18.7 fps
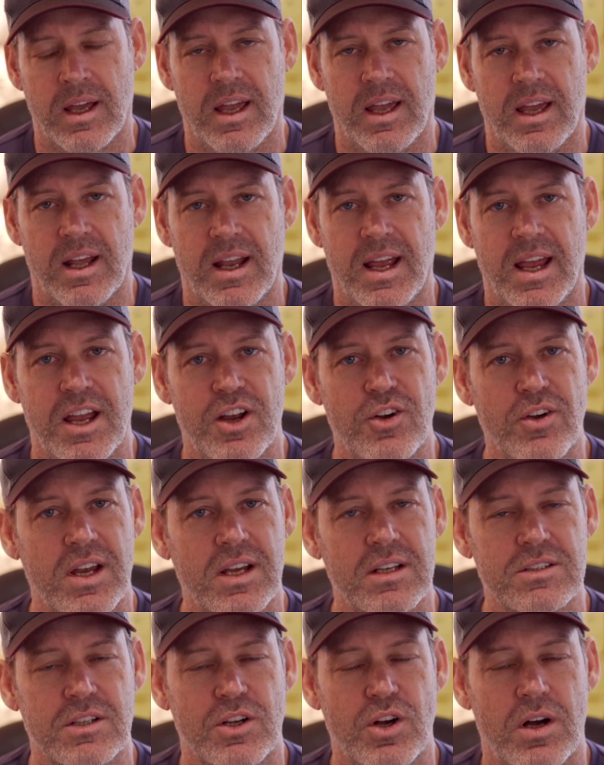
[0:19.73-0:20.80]
And anchoring
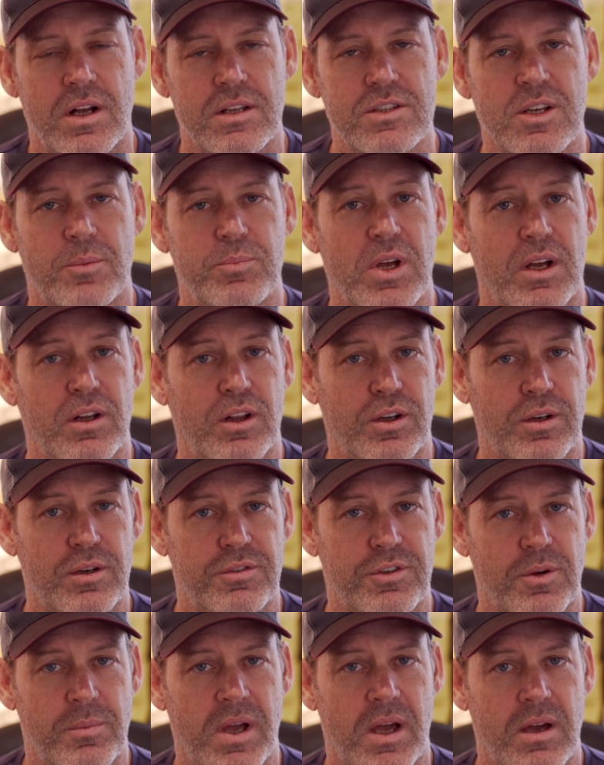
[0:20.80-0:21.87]
is a concept I learned
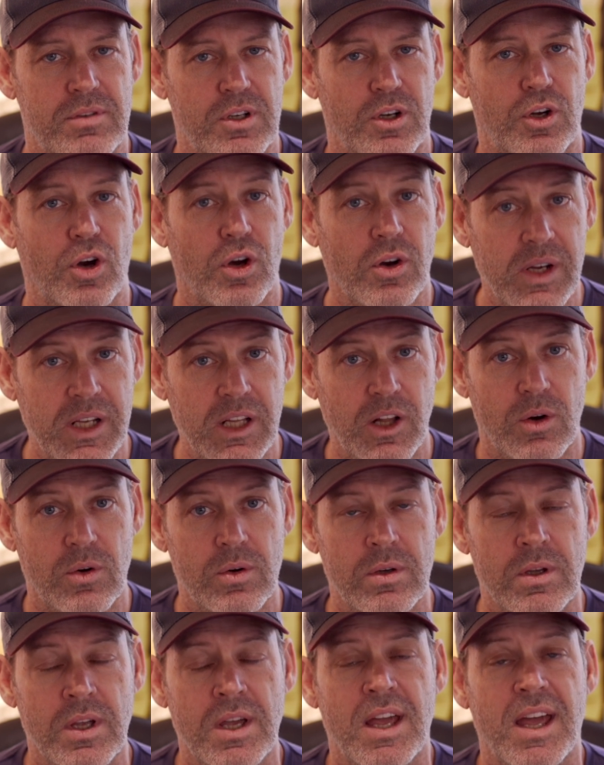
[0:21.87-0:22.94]
from Evan Kurylo,
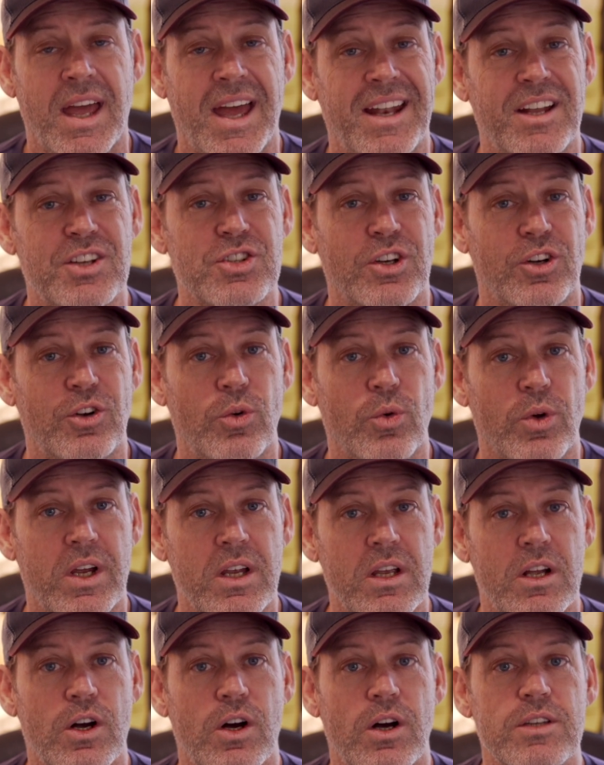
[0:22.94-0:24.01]
and it's a
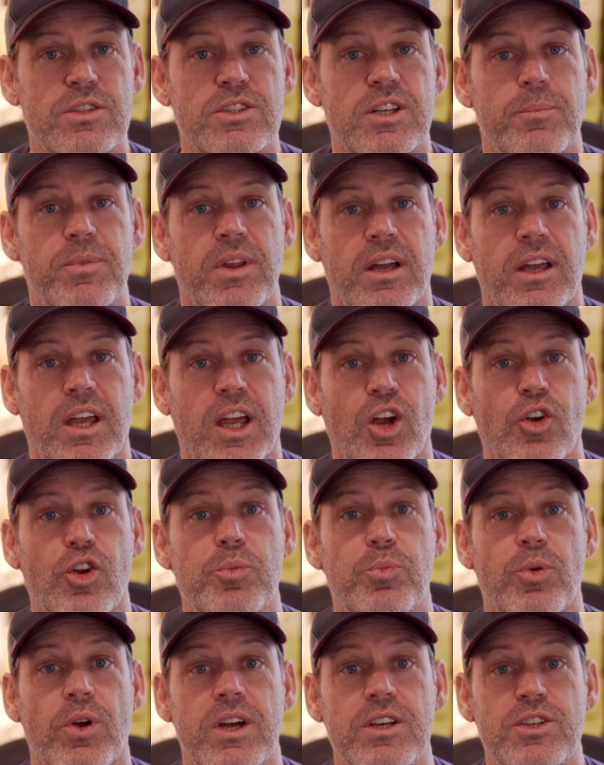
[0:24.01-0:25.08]
great concept that Carey
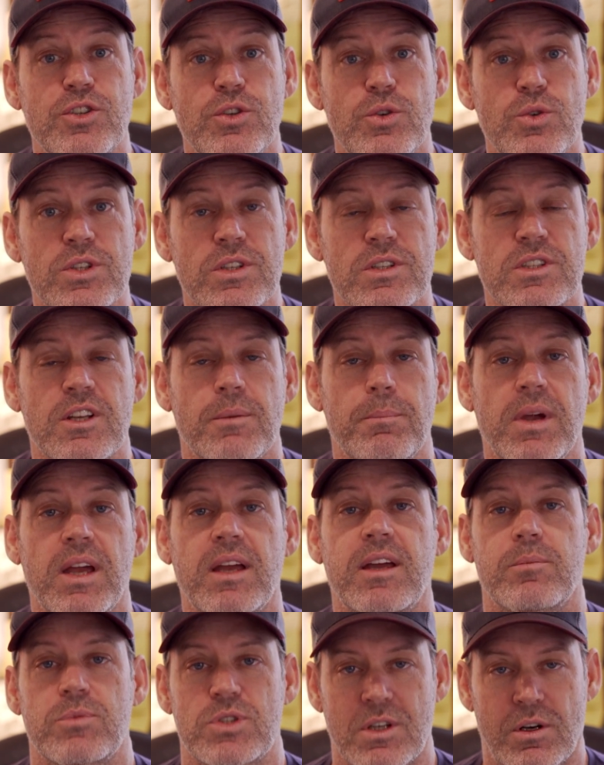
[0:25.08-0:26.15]
Price uses to make
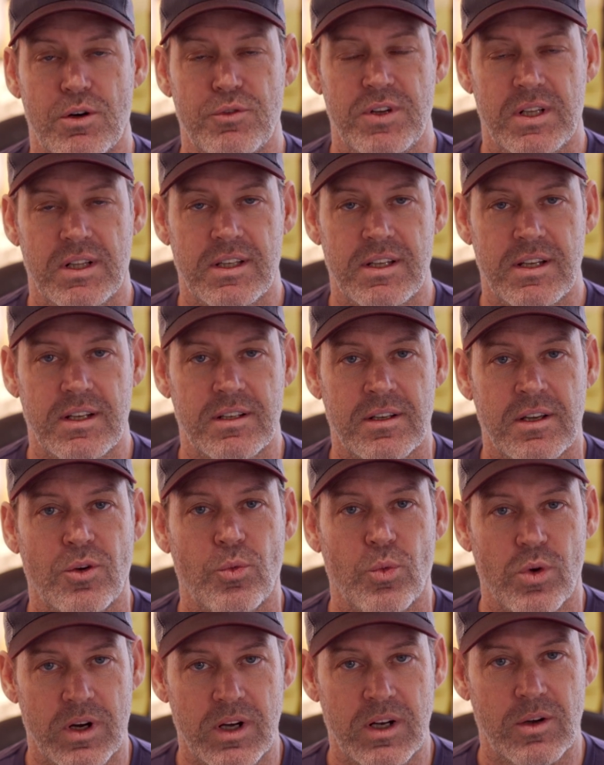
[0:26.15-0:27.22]
himself elite.
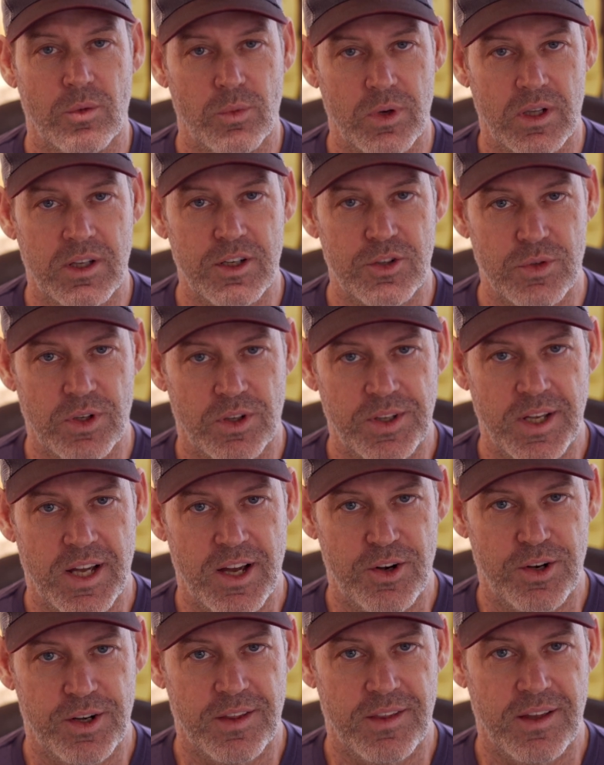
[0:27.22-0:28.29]
We're going to really drill
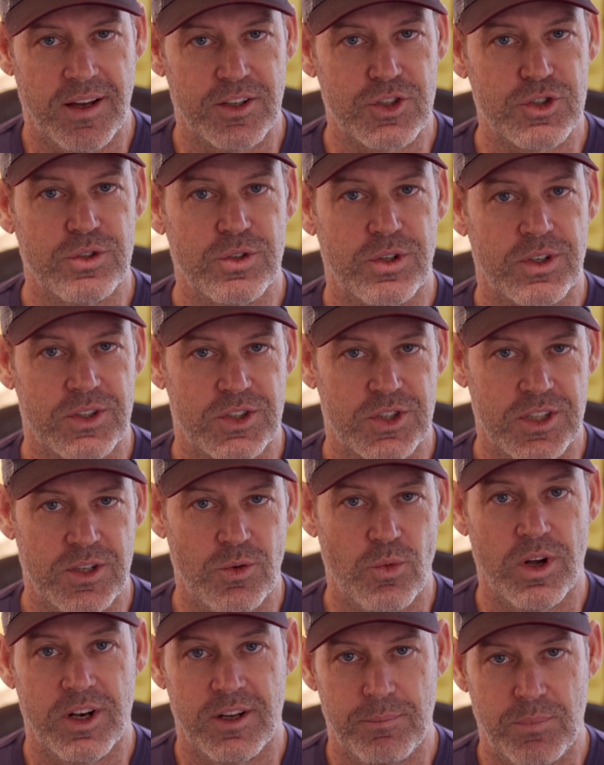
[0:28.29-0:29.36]
down into that so you can see
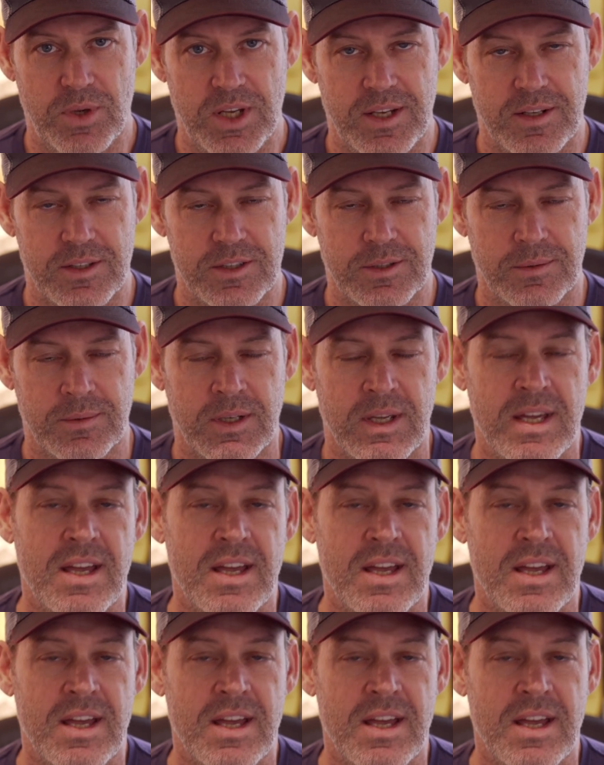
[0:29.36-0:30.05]
what it means.